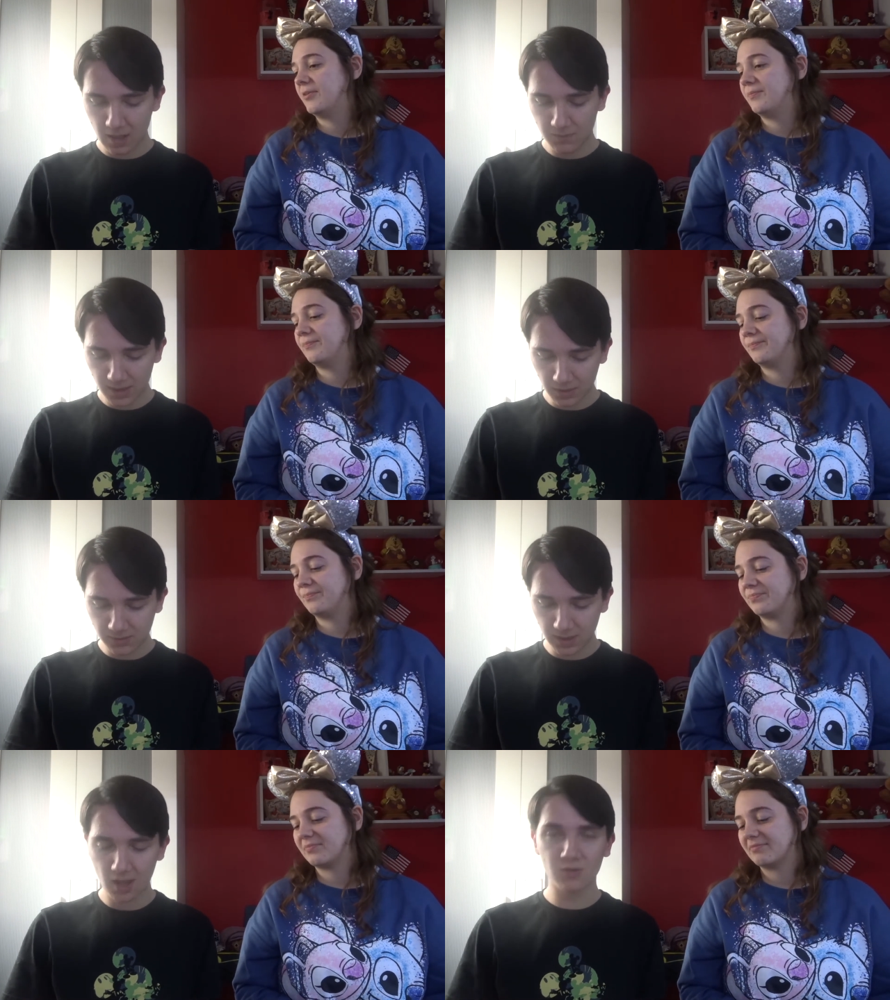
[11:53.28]

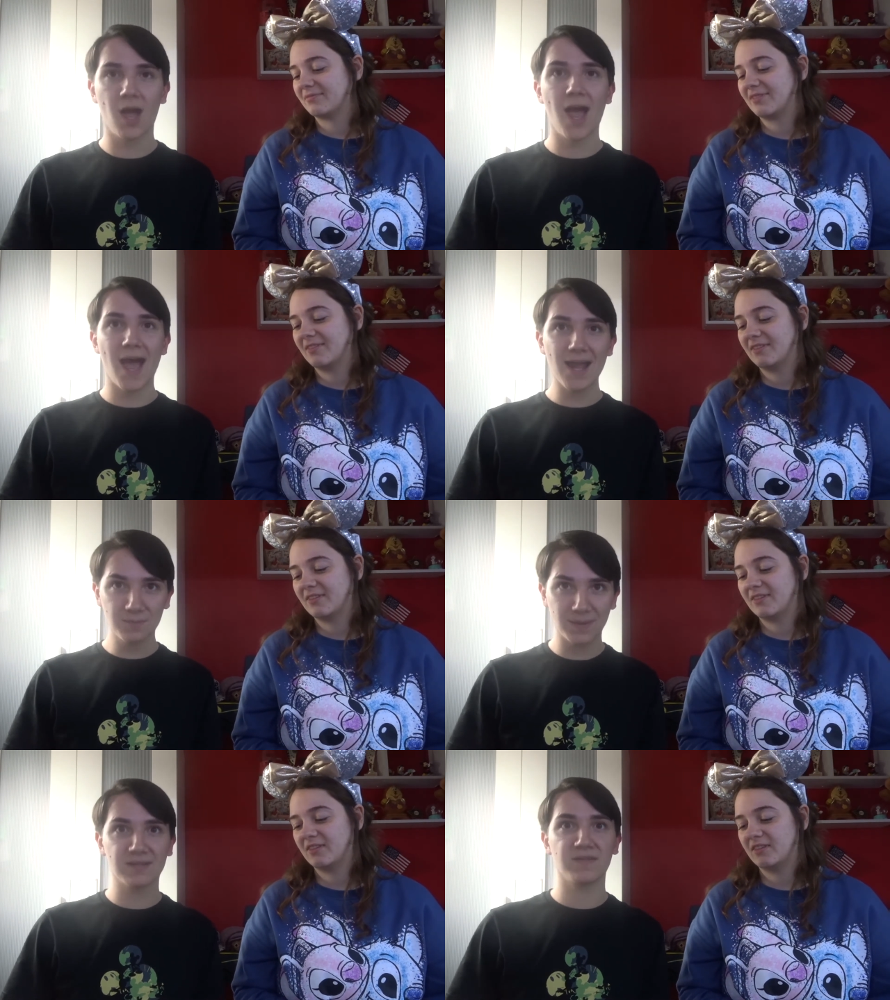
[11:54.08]
Speaker 1: Pinocchio, and
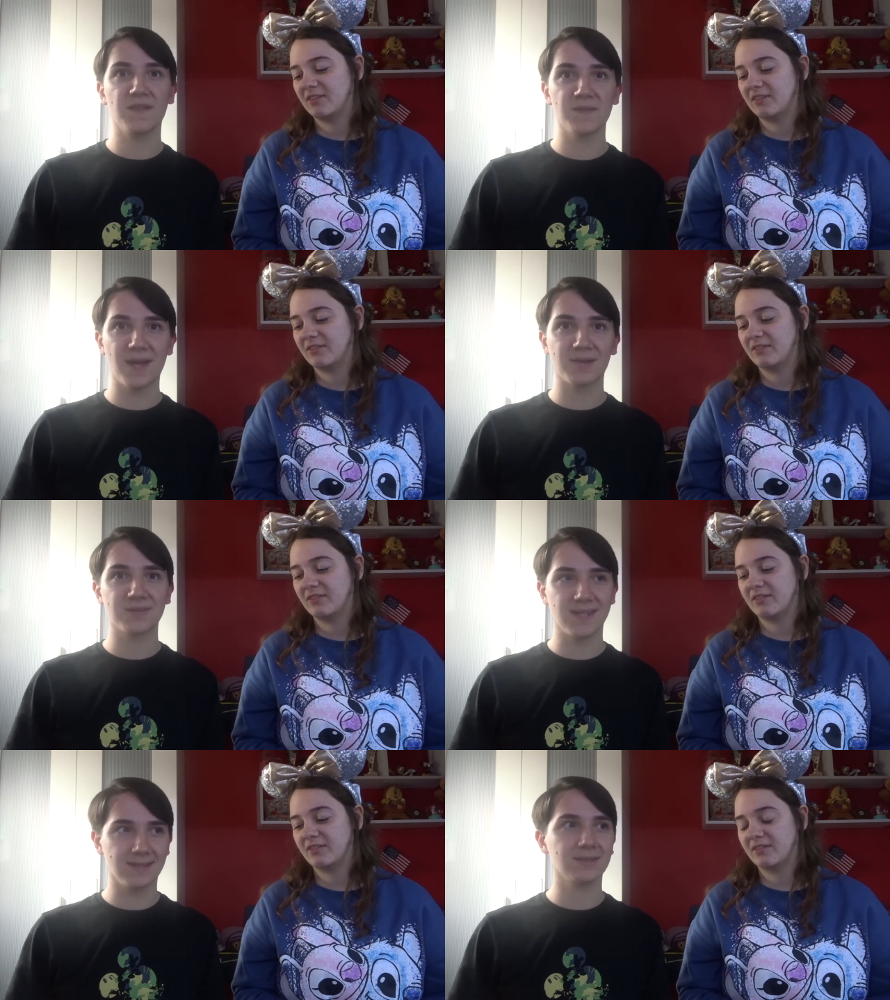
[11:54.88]
Big Thunder
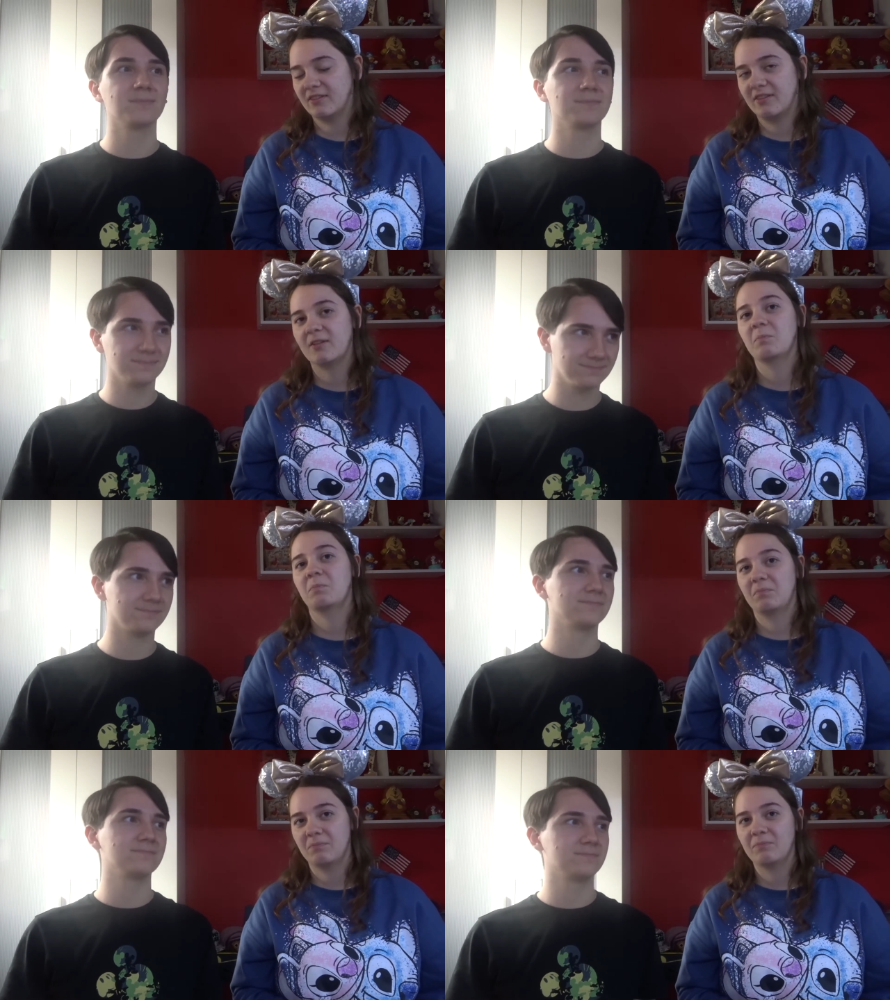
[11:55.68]
Mountain.
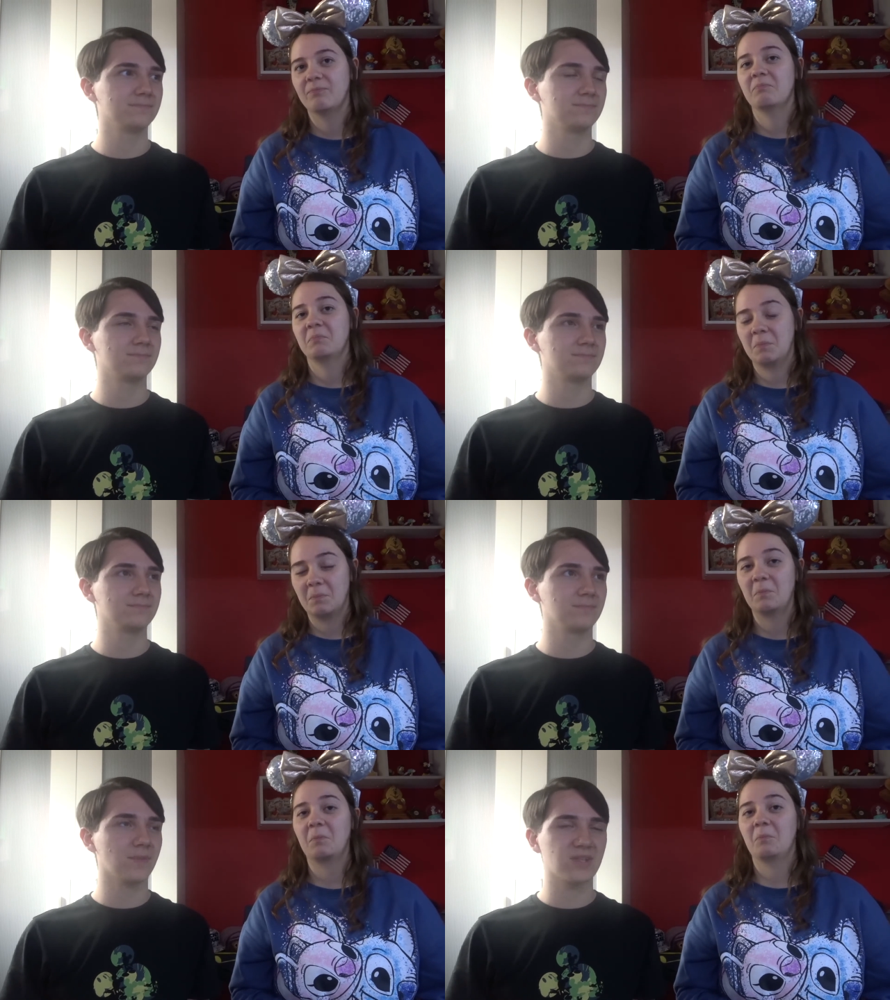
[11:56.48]

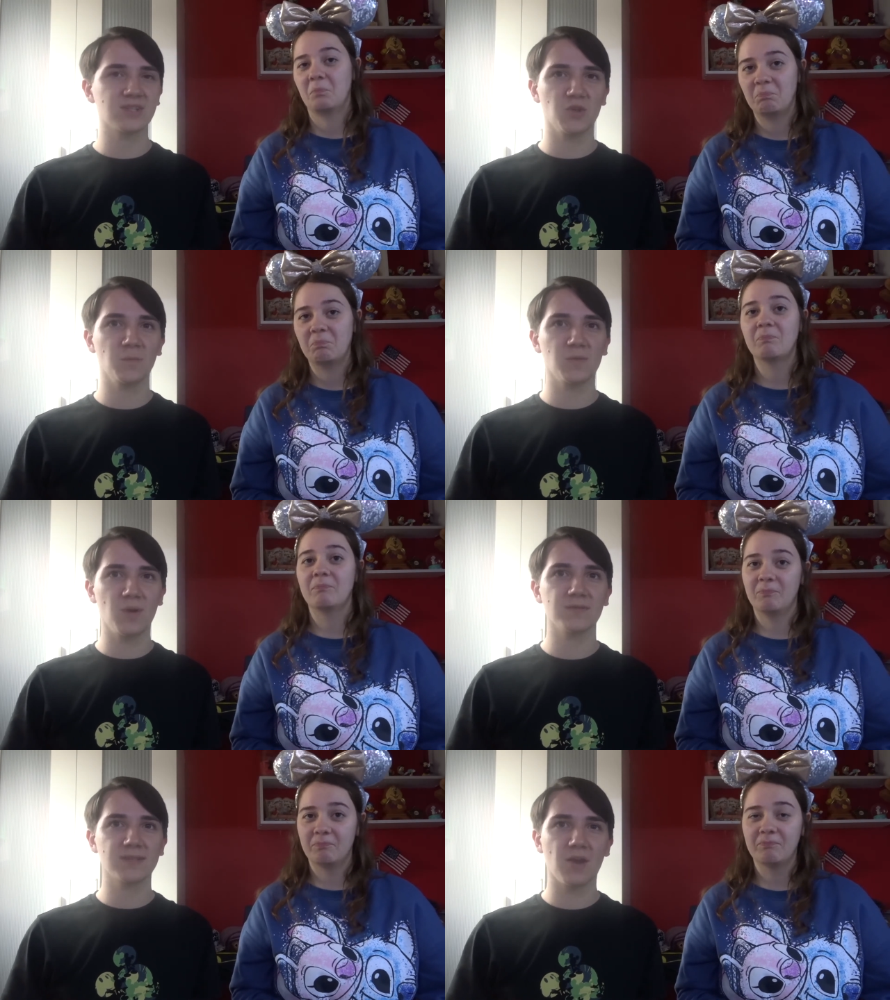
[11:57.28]
Because it took me a
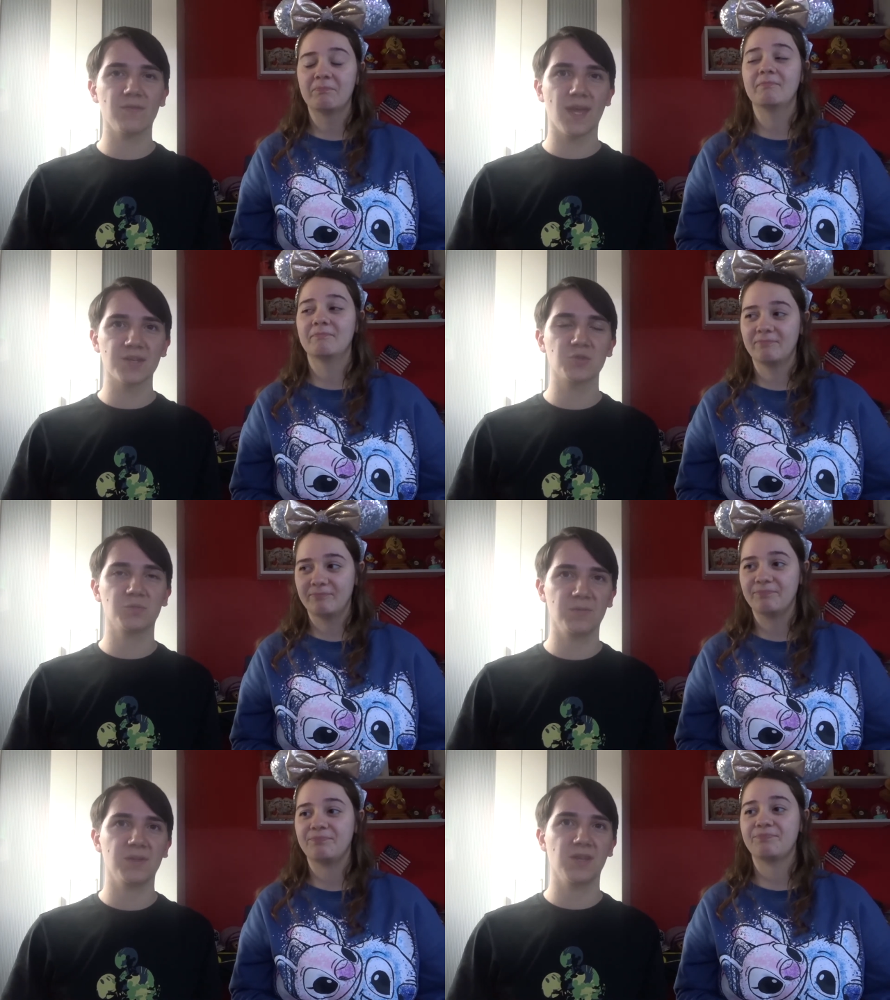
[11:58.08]
while to get on that, as you
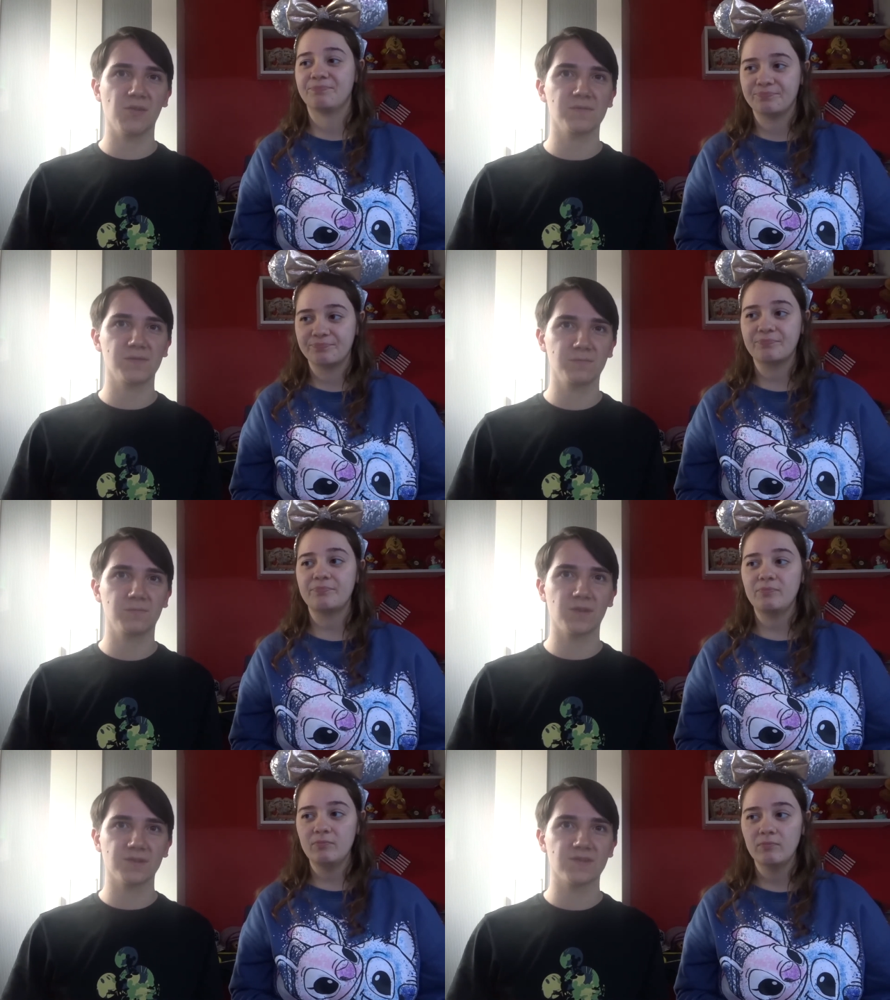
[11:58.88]
probably know if you've
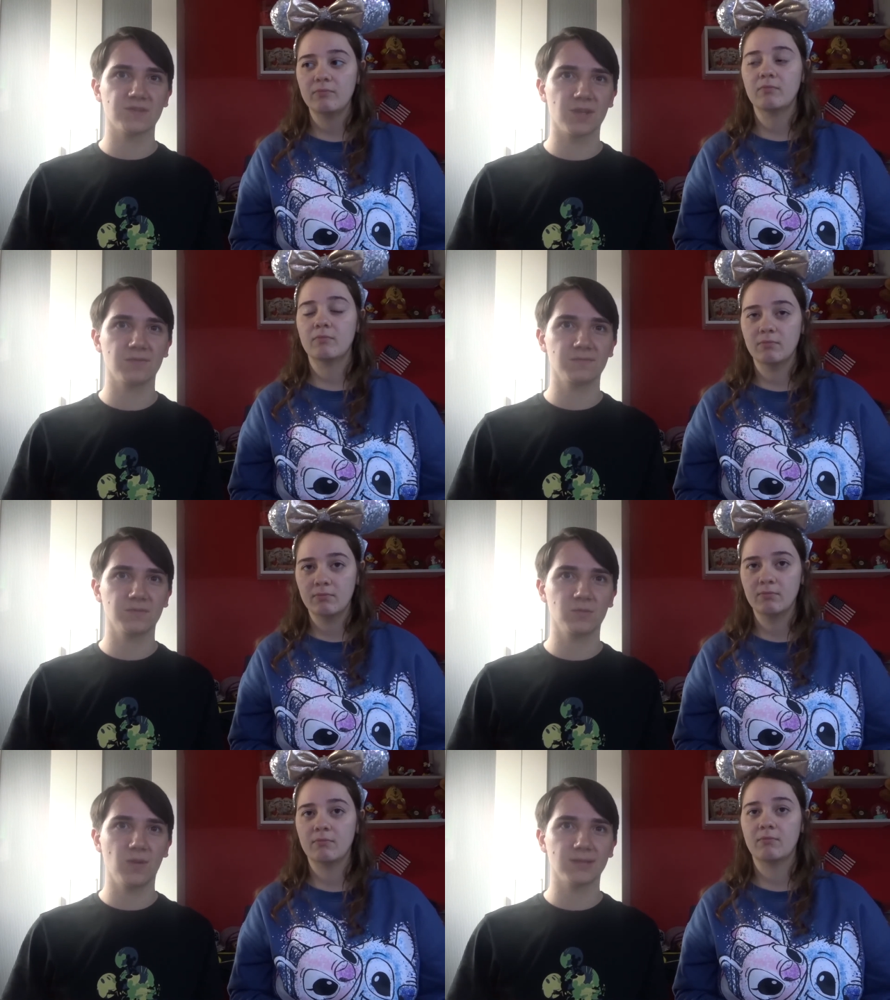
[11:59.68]
watched this channel
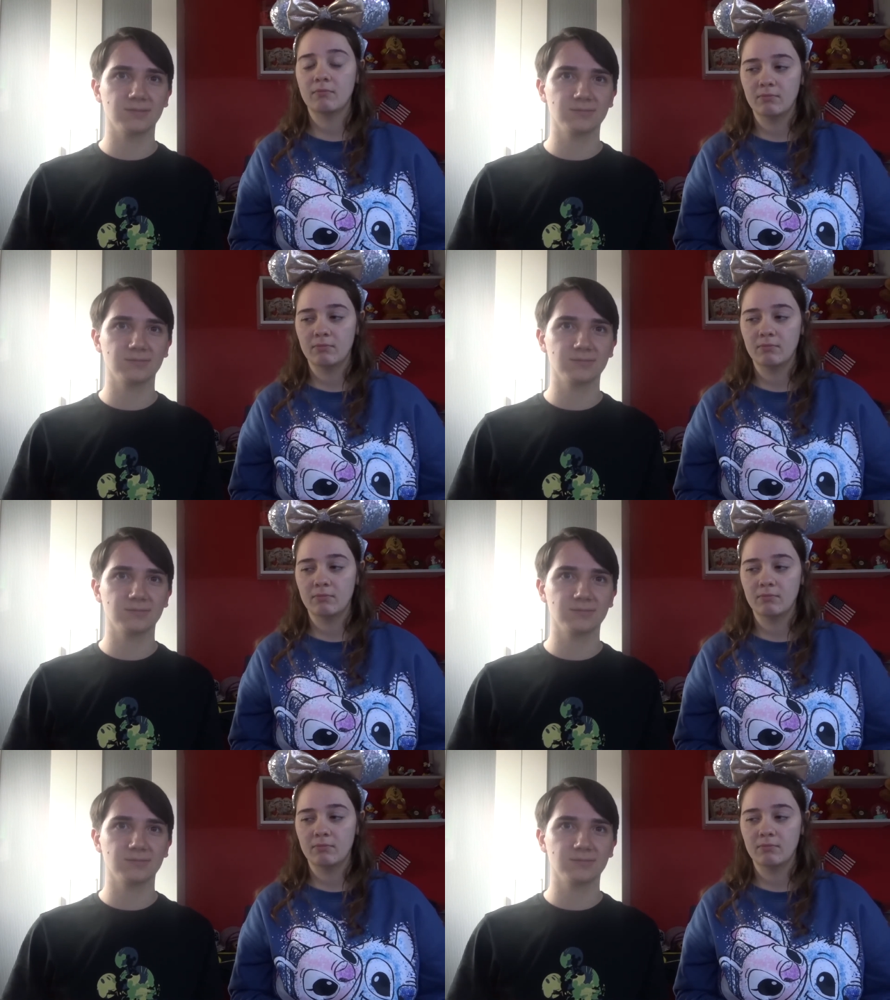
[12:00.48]
for a while,